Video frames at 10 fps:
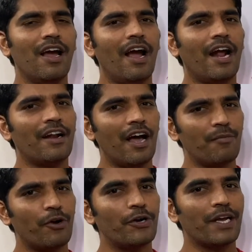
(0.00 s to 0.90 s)
and I'm
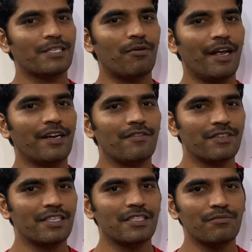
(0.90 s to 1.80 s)
going to explain with
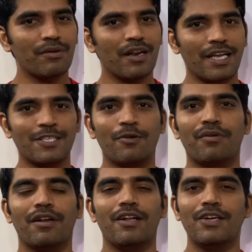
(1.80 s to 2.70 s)
a simple
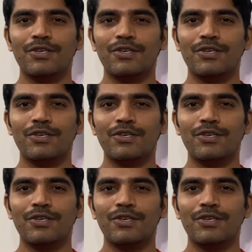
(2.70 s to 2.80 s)
example